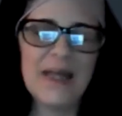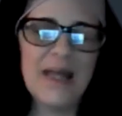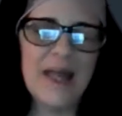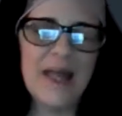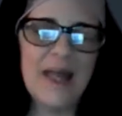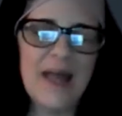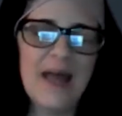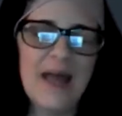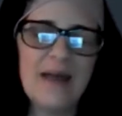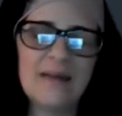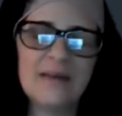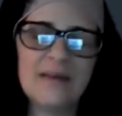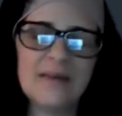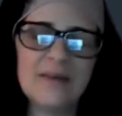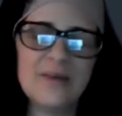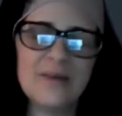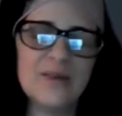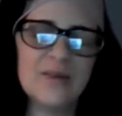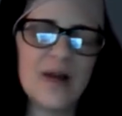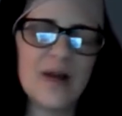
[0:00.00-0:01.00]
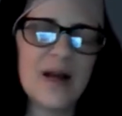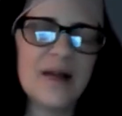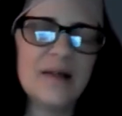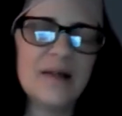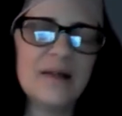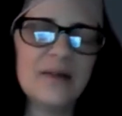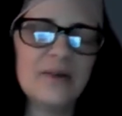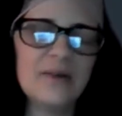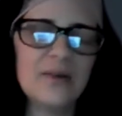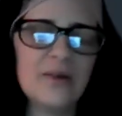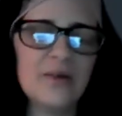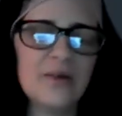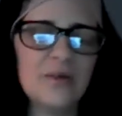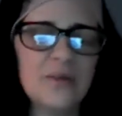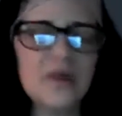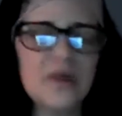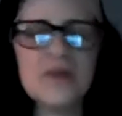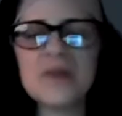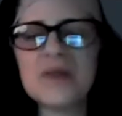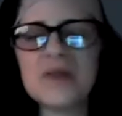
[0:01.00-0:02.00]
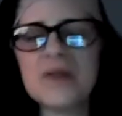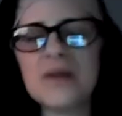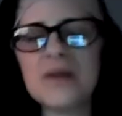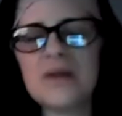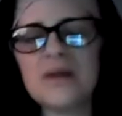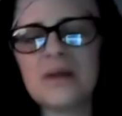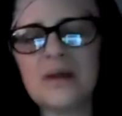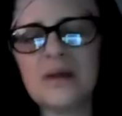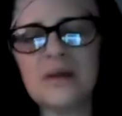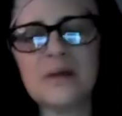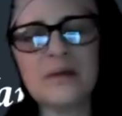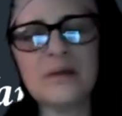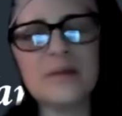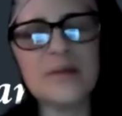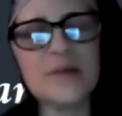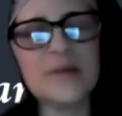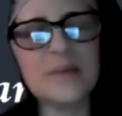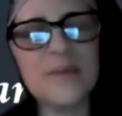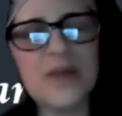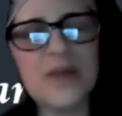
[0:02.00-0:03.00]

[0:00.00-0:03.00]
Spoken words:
And try and include music and some